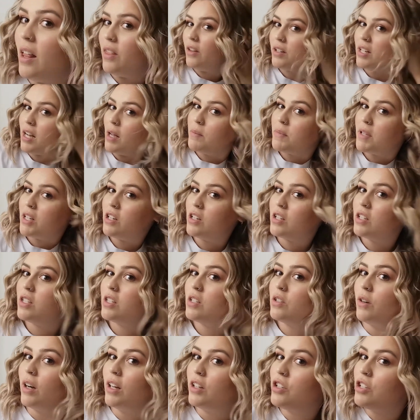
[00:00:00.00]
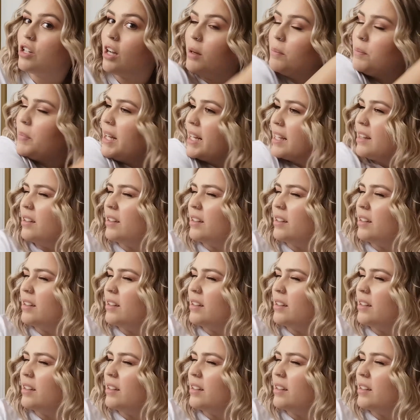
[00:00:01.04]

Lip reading: Other times I just scrunch up like